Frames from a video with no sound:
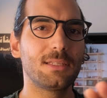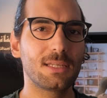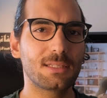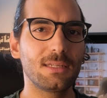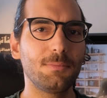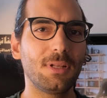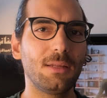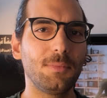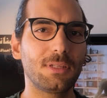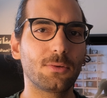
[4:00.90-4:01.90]

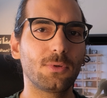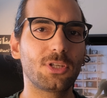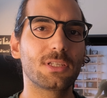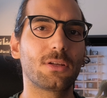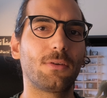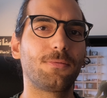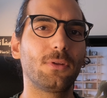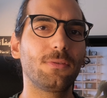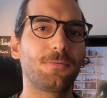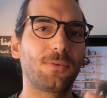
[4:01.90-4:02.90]
16mm, which is on
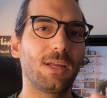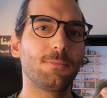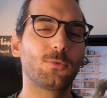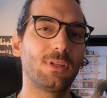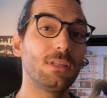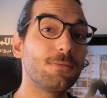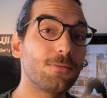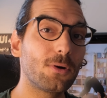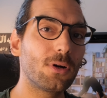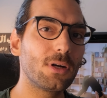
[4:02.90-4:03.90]
full frame,
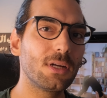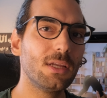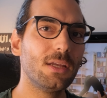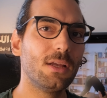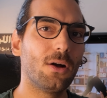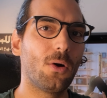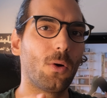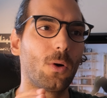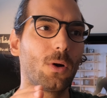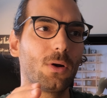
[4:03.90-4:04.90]
24
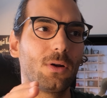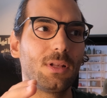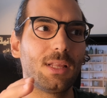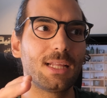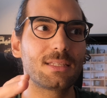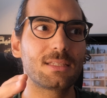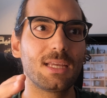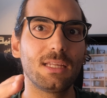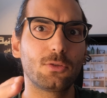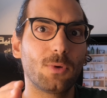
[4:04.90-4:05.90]
or let's
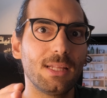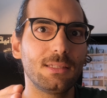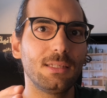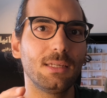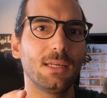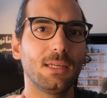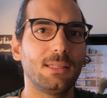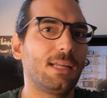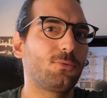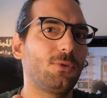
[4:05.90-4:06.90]
say 20,
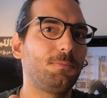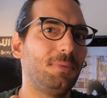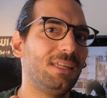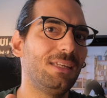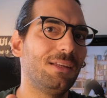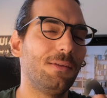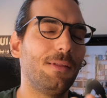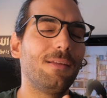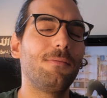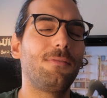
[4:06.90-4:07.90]
that would be
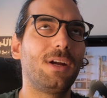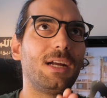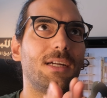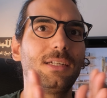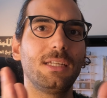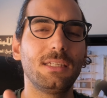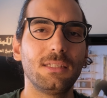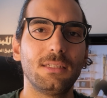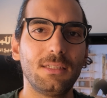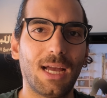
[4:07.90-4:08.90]
very
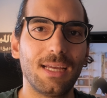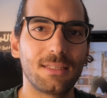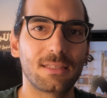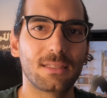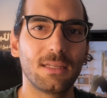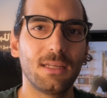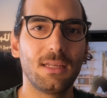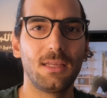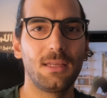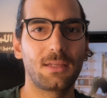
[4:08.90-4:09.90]
nice.
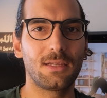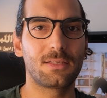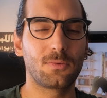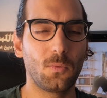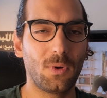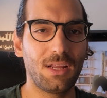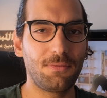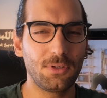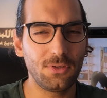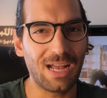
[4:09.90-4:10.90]
Because
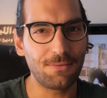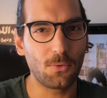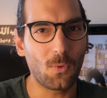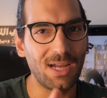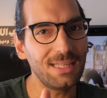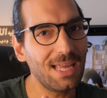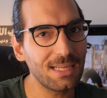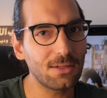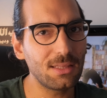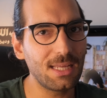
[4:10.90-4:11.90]
whenever you have a wide
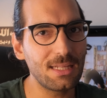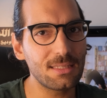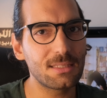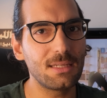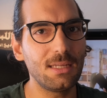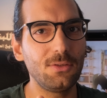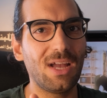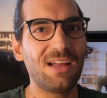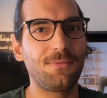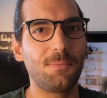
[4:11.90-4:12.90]
angle lens, you
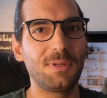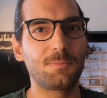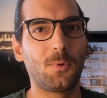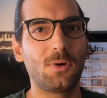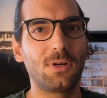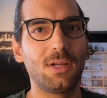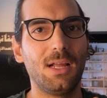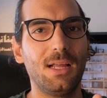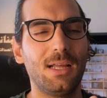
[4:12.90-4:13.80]
have a bit more